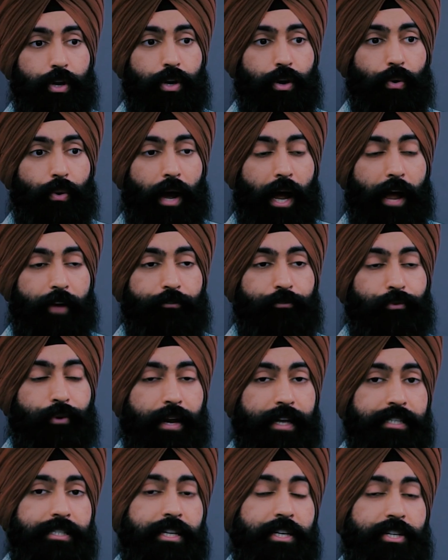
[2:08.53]
you know, I've
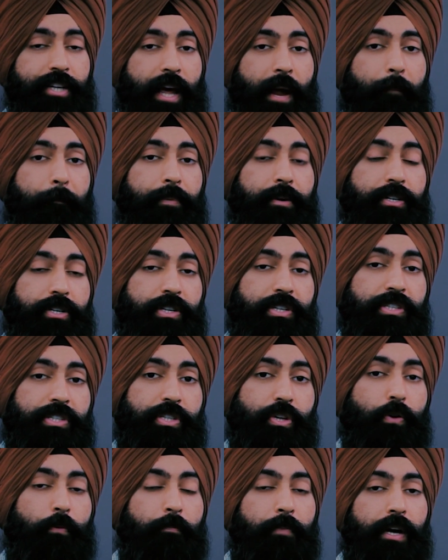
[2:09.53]
raised the temperature
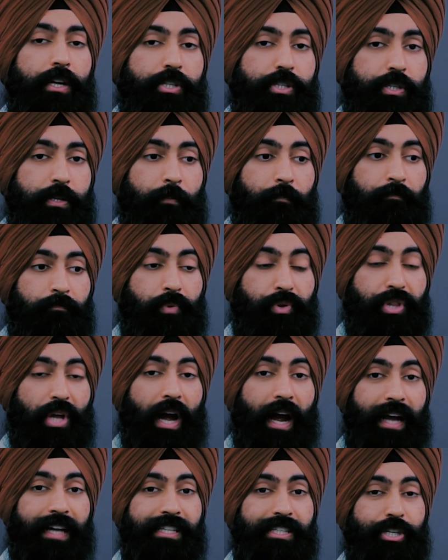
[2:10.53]
so much, but the
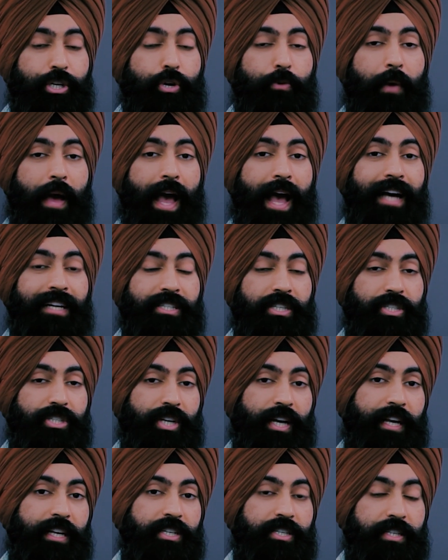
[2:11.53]
ice cube hasn't
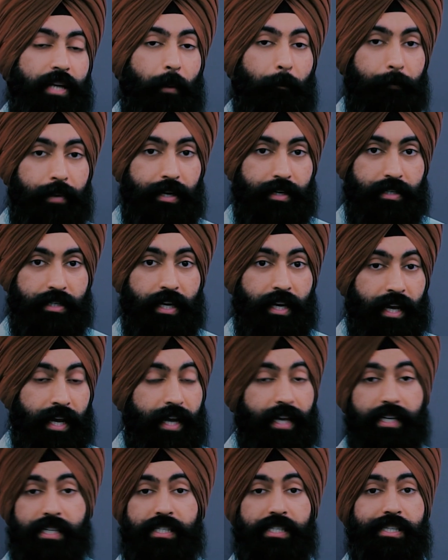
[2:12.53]
changed a bit.
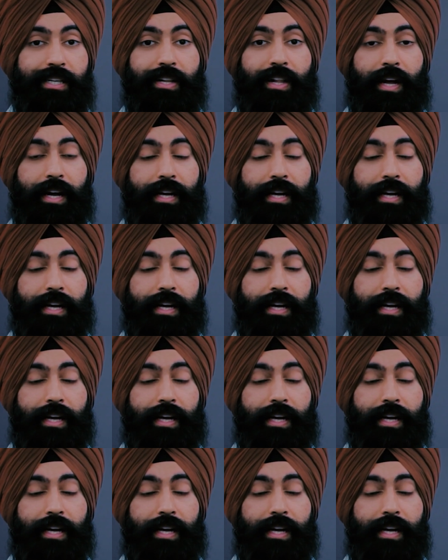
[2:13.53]
It is still